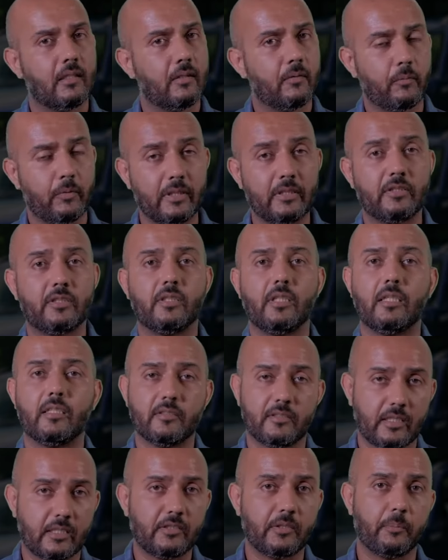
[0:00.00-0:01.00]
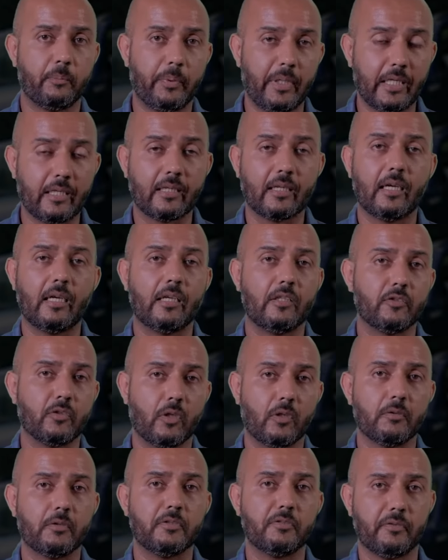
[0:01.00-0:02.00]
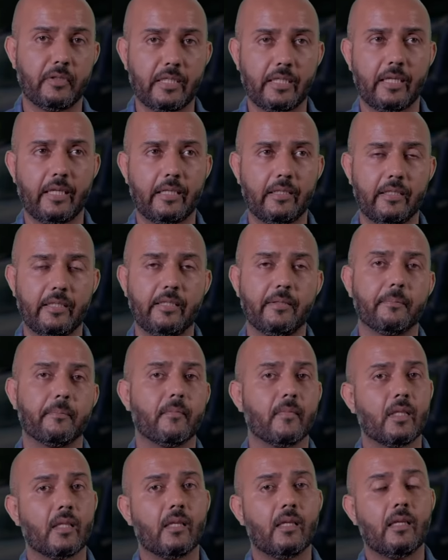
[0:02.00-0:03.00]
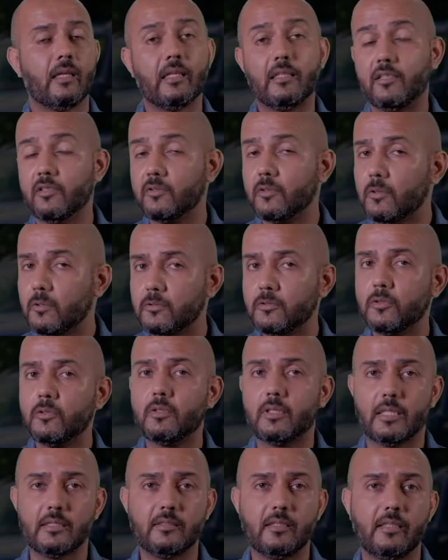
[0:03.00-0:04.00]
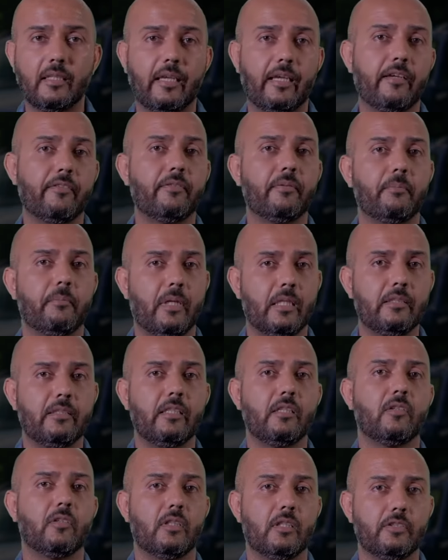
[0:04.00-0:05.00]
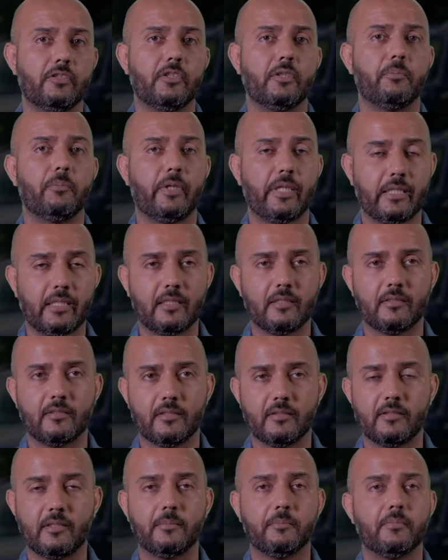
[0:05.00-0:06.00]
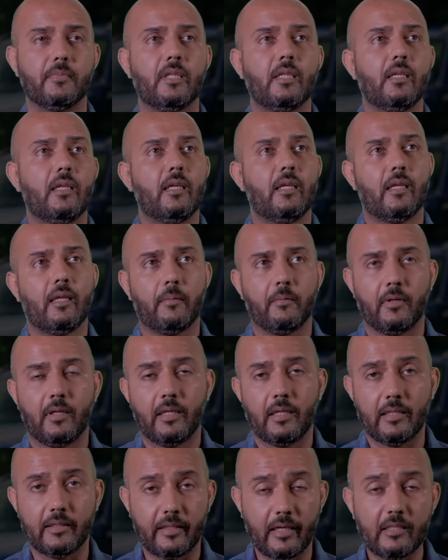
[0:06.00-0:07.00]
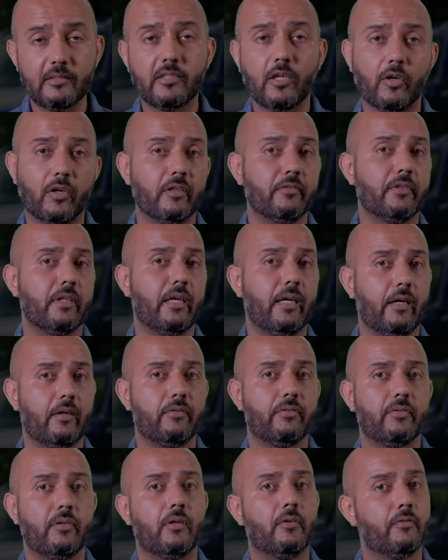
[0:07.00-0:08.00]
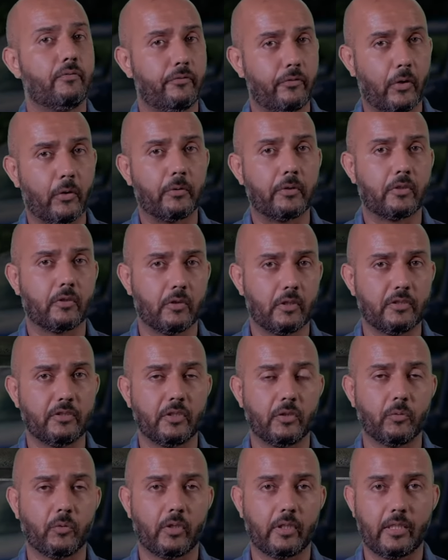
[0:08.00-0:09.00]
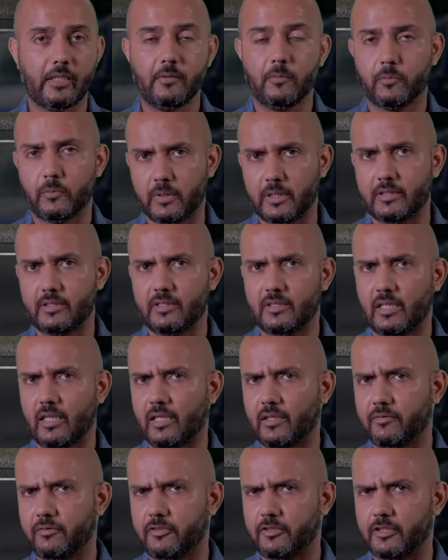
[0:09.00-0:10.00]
which in such a big car is always very handy. It also doesn't have multi-collision braking system. It does, however, have forward collision warning, which I have